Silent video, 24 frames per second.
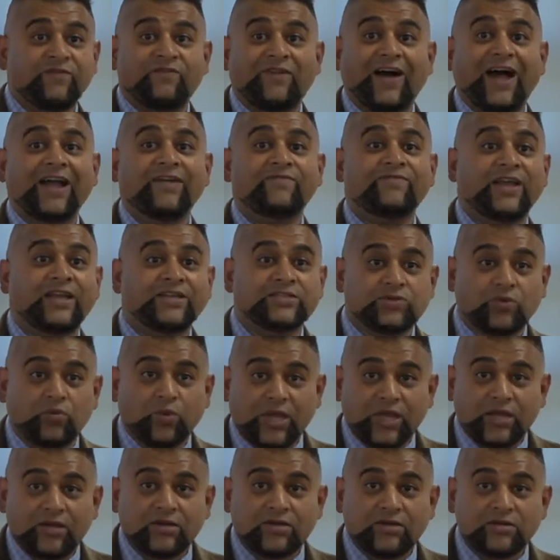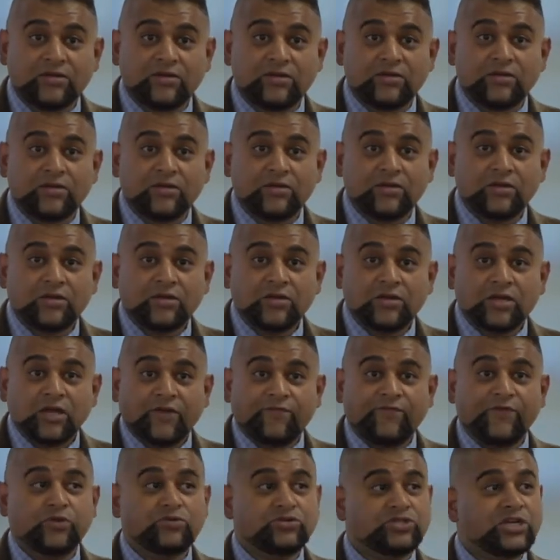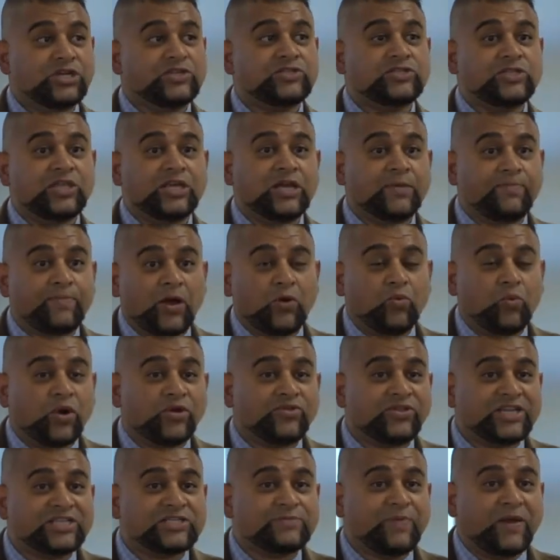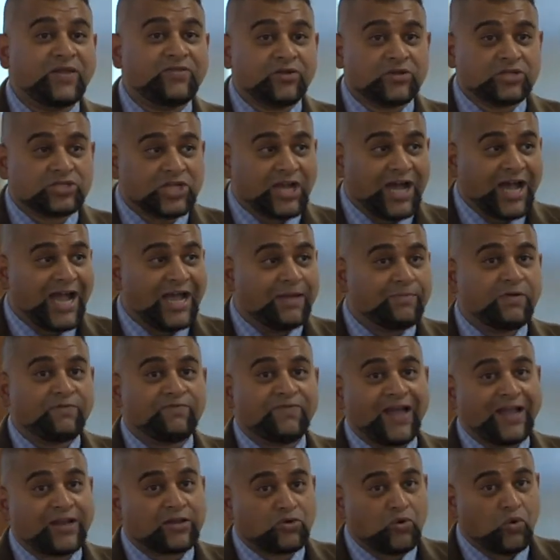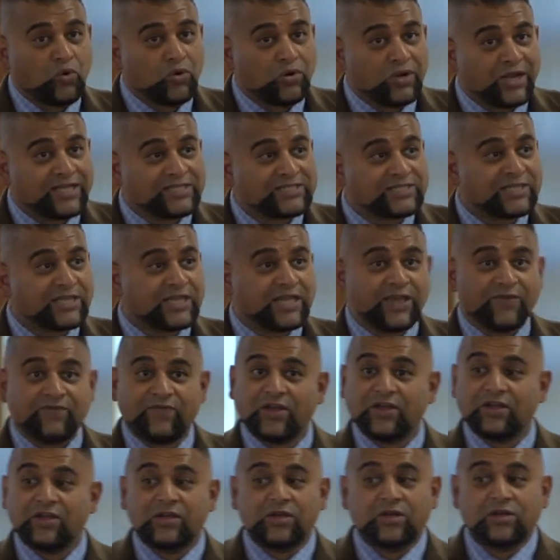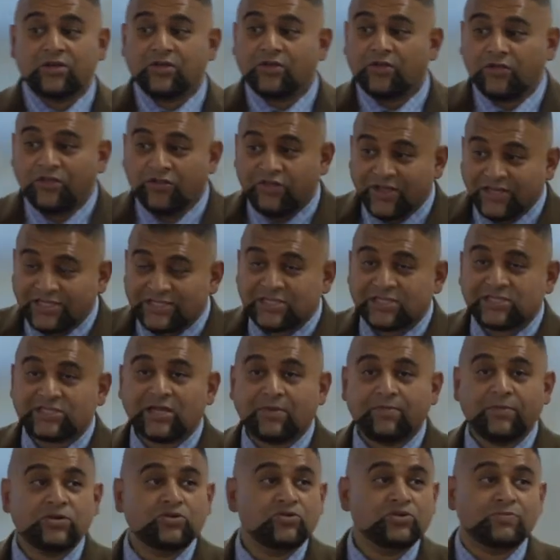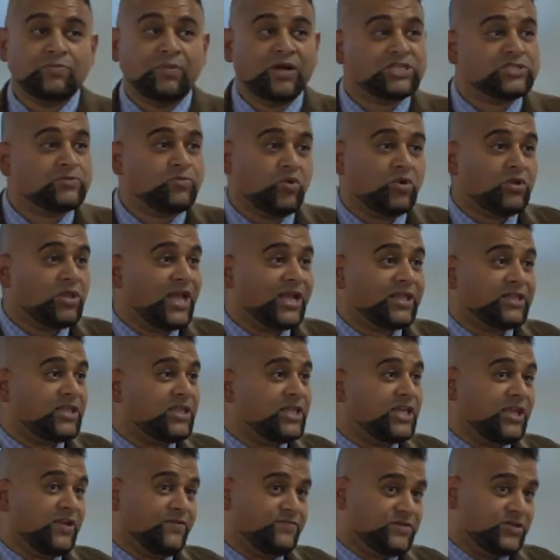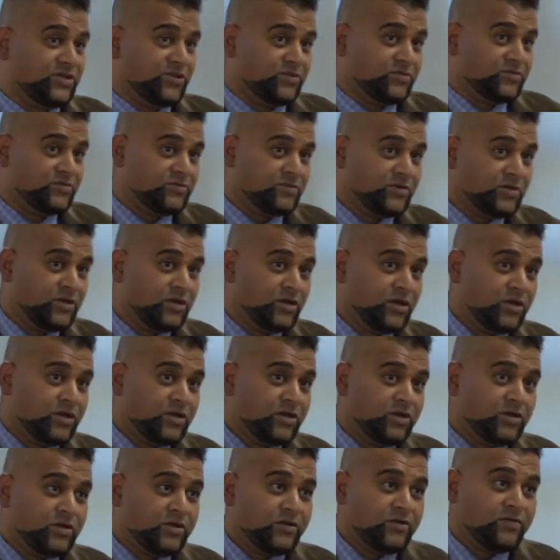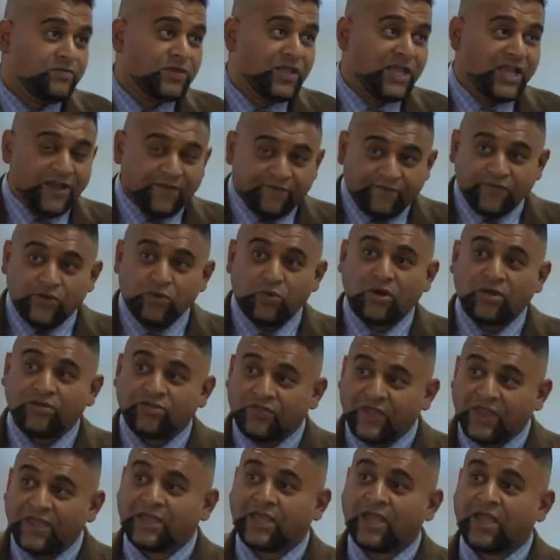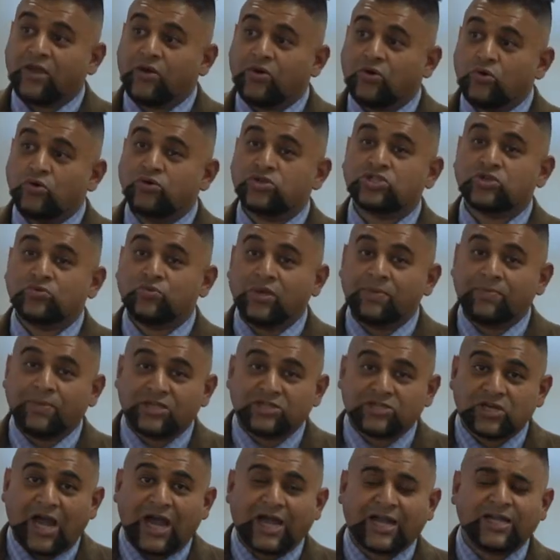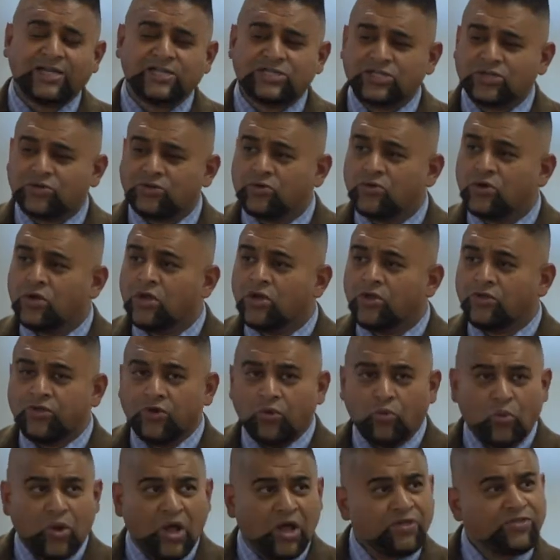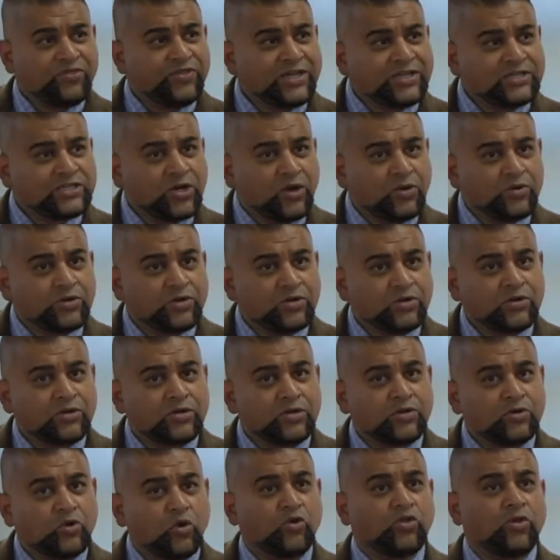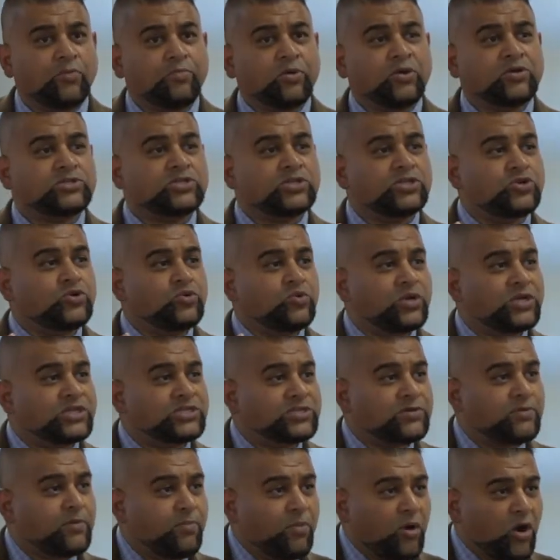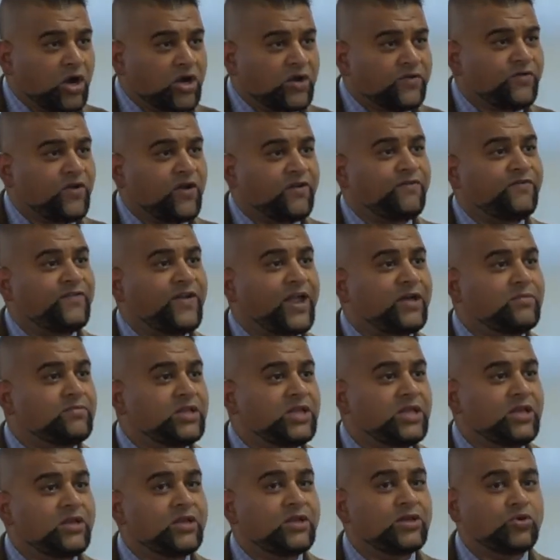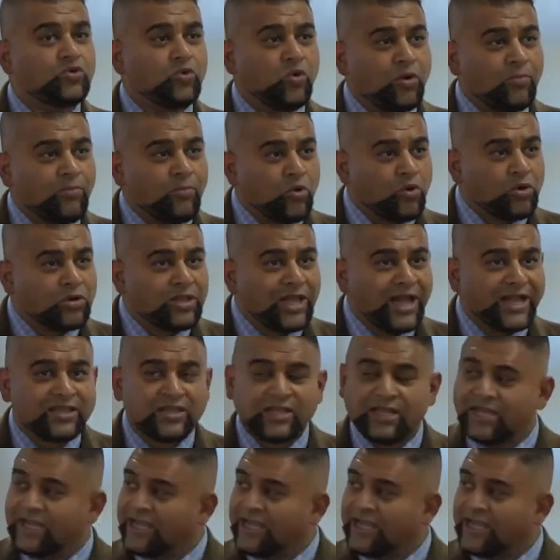5 days a week. If you just think about where they spend their time, if that correlates to giving, this is someone who's much more likely to give to you. If you are thinking, who should we be talking to, the wealthy donor or the person who is part of our family, you are more likely to